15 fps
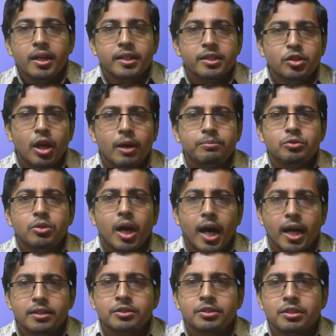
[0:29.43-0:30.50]
You have to
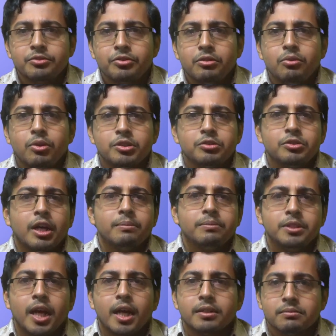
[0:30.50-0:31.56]
answer for what you
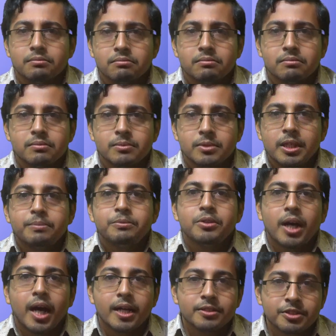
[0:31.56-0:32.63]
have done. You have
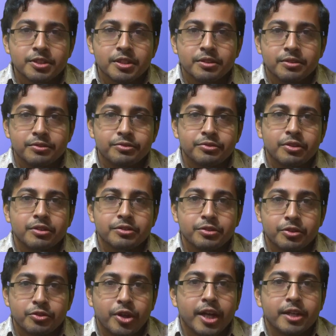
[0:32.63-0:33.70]
to answer for
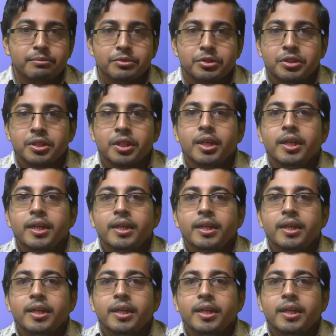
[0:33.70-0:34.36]
your crimes.